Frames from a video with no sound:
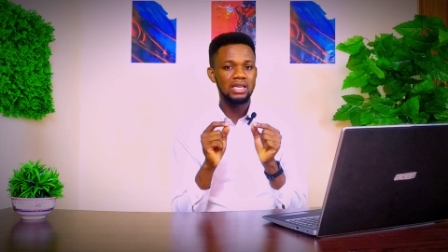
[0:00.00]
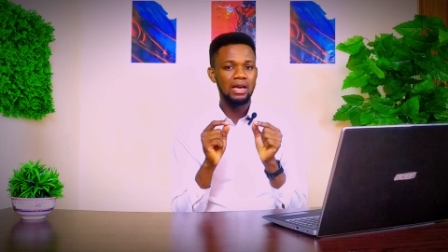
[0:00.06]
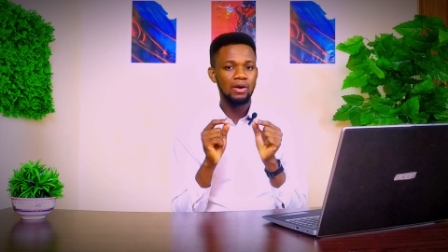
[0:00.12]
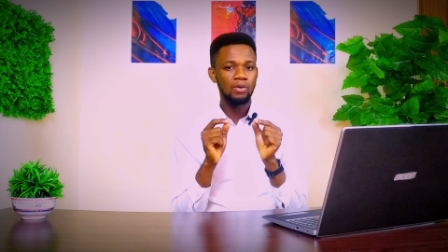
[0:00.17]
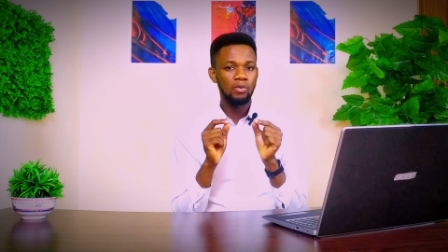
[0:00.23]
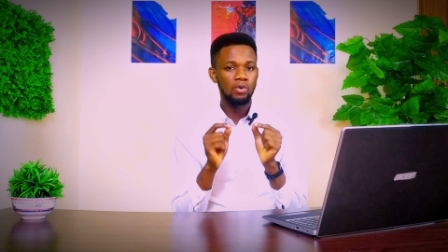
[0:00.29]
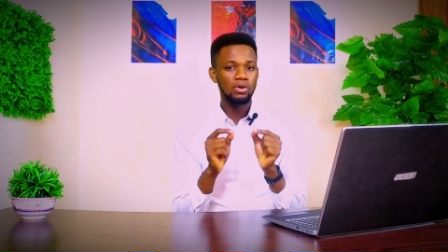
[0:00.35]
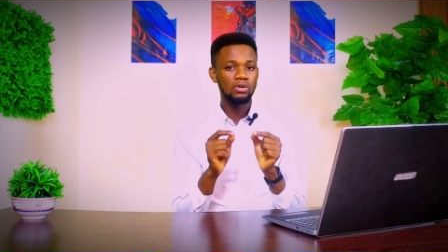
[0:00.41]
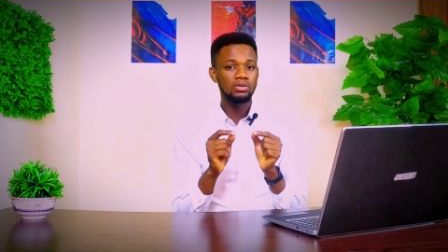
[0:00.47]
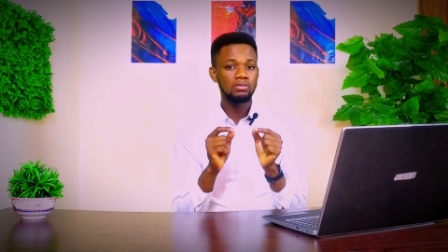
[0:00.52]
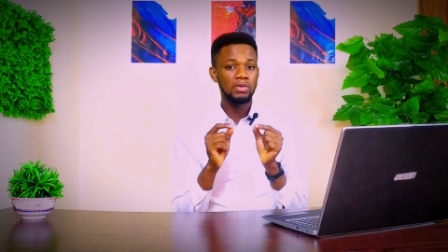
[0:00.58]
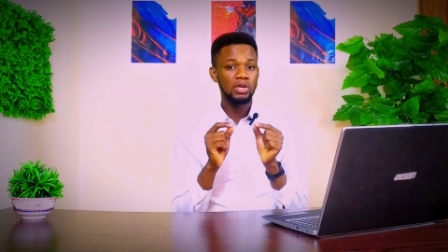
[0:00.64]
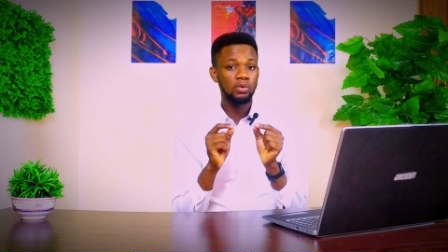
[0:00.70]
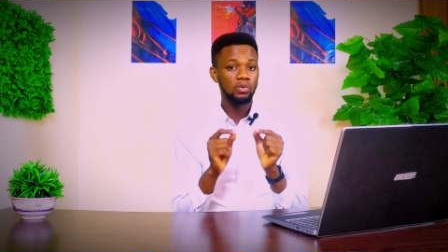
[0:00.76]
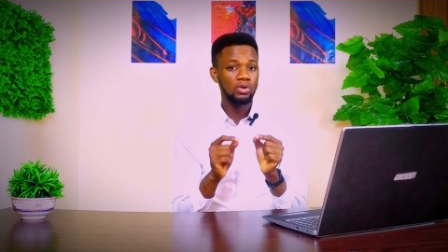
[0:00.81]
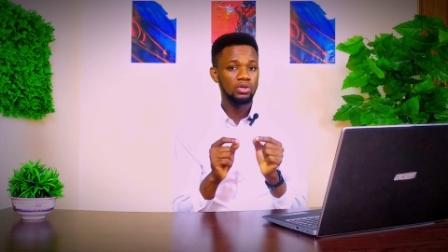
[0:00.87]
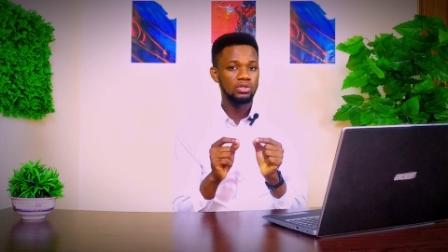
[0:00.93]
that one
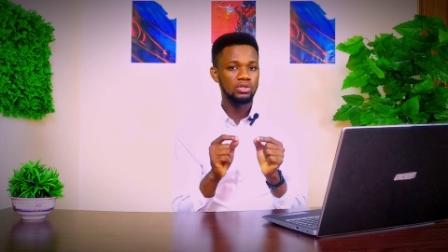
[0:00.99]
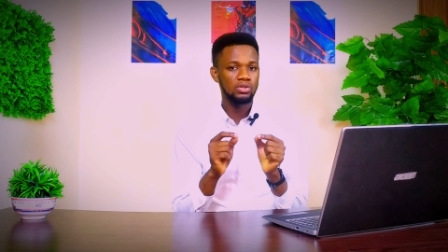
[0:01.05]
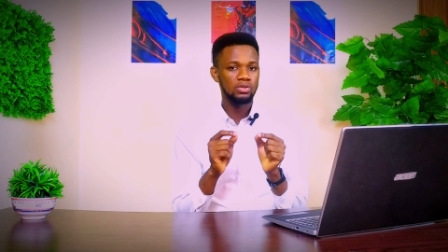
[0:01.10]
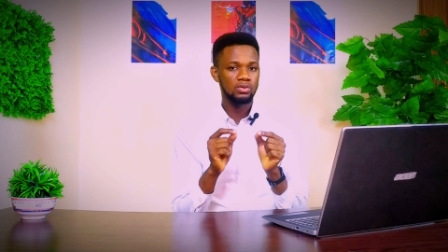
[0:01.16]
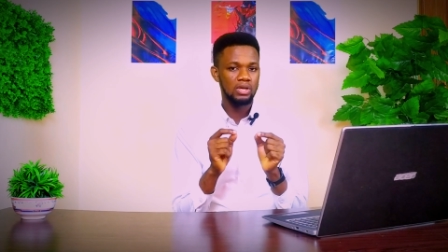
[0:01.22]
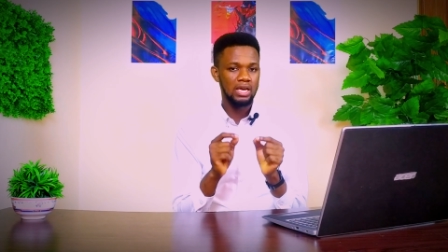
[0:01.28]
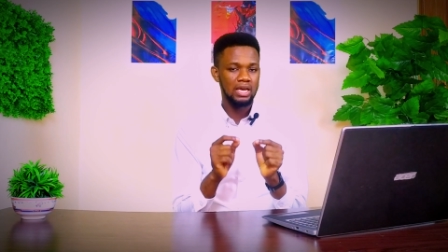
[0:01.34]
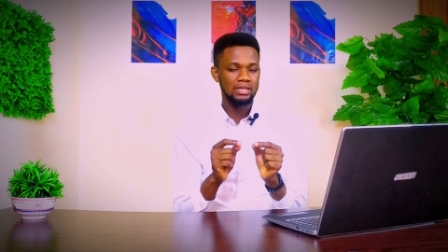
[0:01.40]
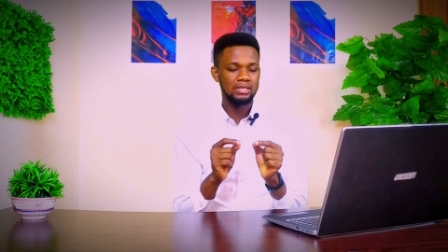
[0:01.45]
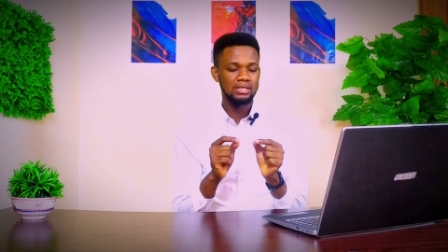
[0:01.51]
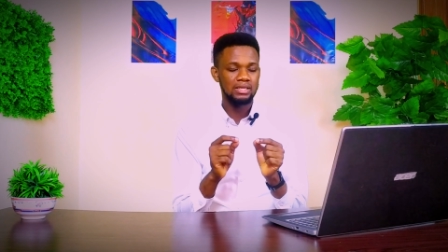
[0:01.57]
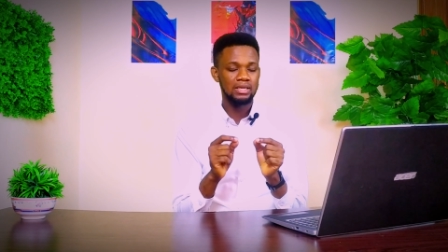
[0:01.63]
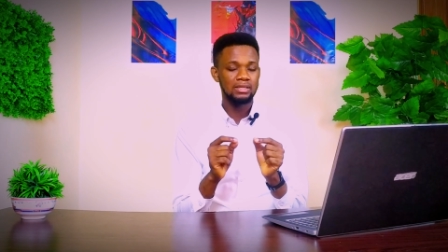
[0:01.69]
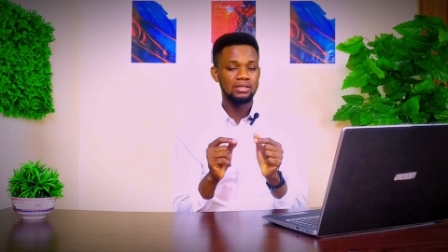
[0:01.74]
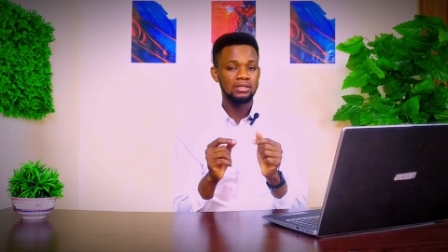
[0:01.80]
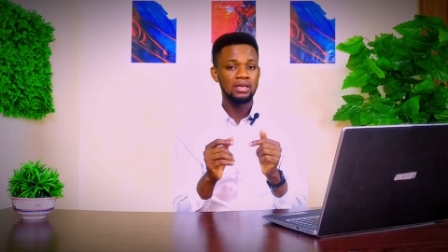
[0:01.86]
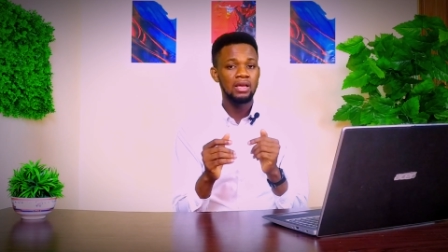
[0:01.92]
may want to
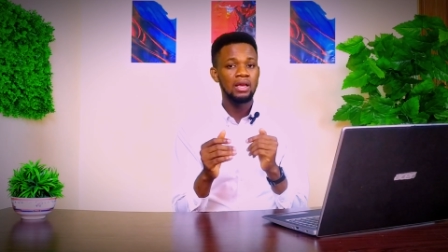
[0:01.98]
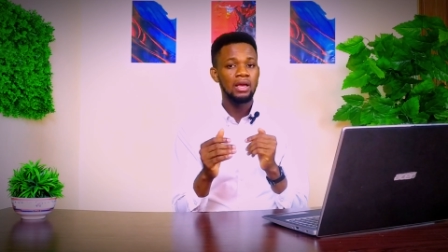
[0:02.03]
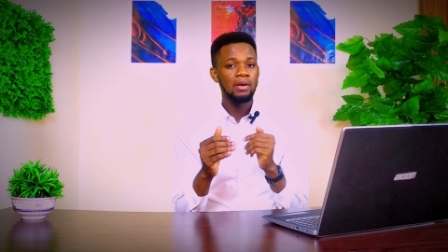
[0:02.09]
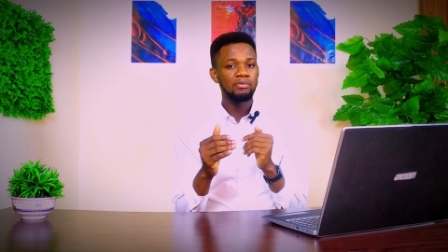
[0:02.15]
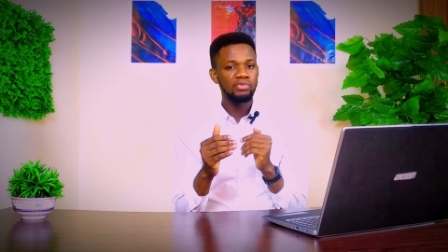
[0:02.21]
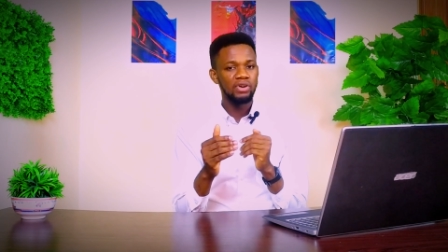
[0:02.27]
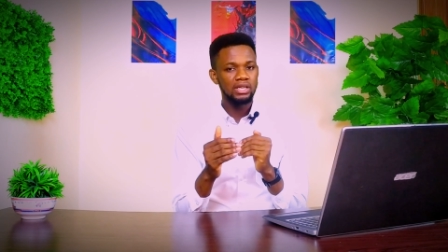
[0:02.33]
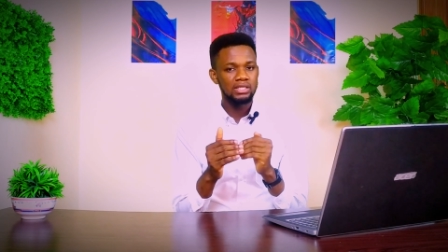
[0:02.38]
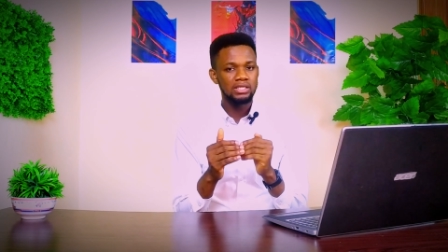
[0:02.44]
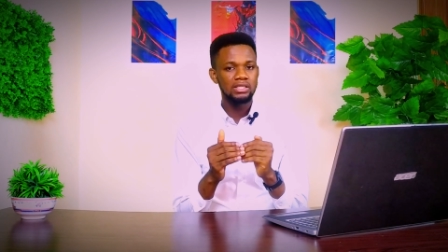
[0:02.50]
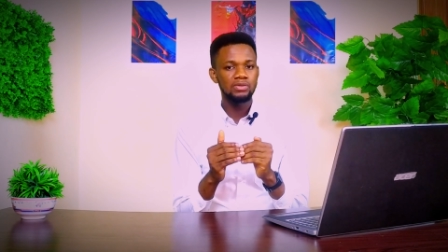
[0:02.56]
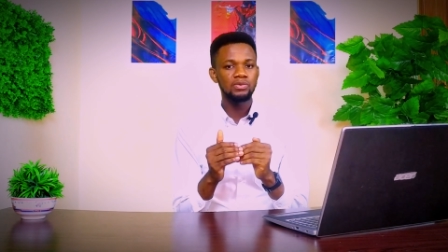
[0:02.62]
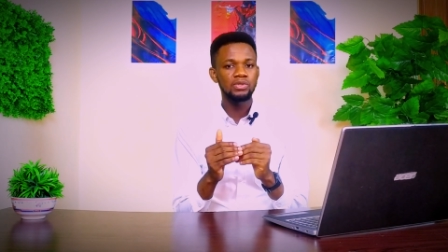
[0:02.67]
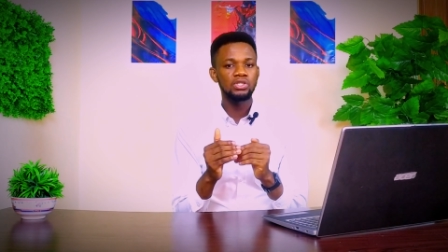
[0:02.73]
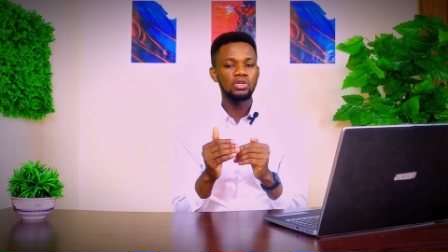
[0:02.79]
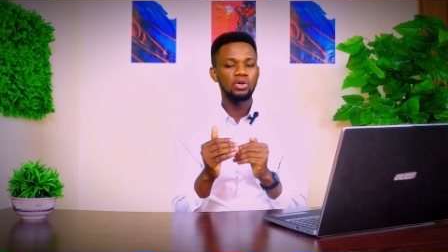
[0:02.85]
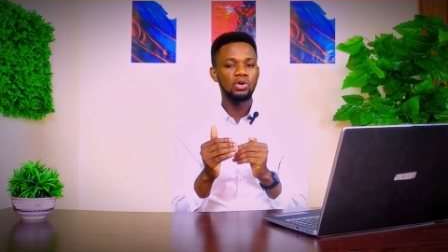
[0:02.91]
assess.
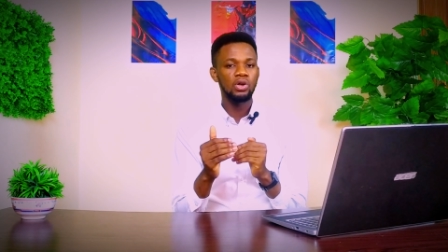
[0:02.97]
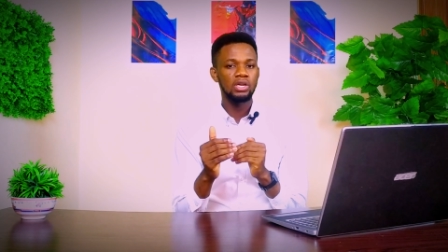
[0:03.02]
Practicing with your